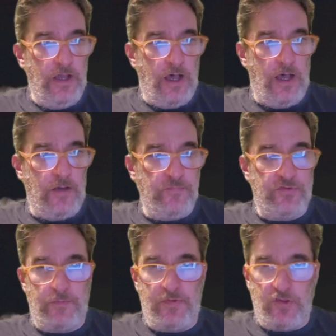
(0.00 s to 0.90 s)
Um,
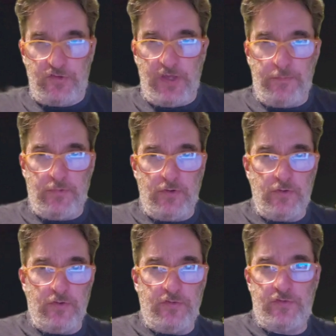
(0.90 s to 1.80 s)
some of the
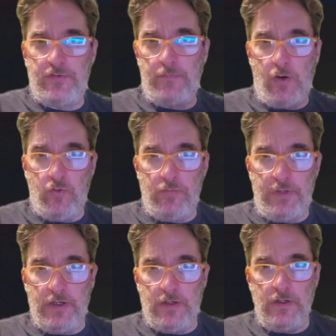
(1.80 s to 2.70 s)
staples,
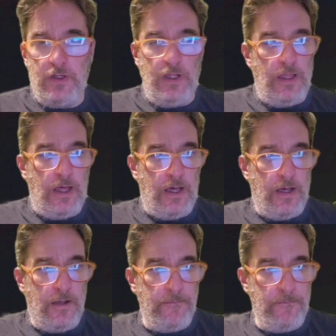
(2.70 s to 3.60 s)
oatmeal,
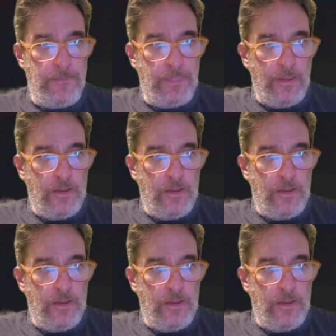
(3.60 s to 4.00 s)
um,